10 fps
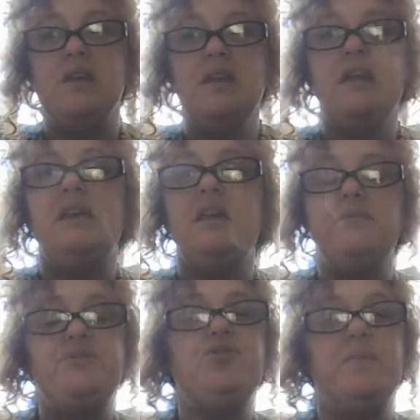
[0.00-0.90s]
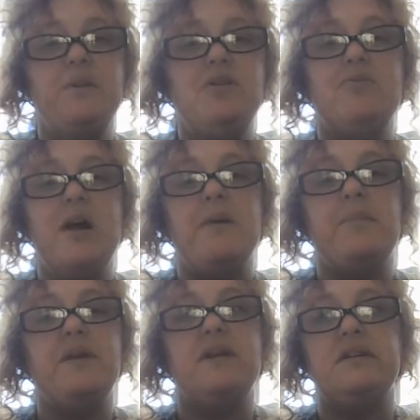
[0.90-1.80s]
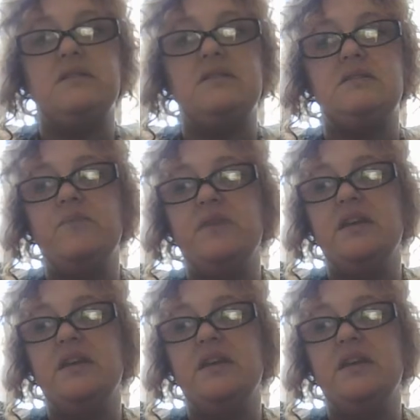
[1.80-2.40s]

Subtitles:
it keeps tripping you up because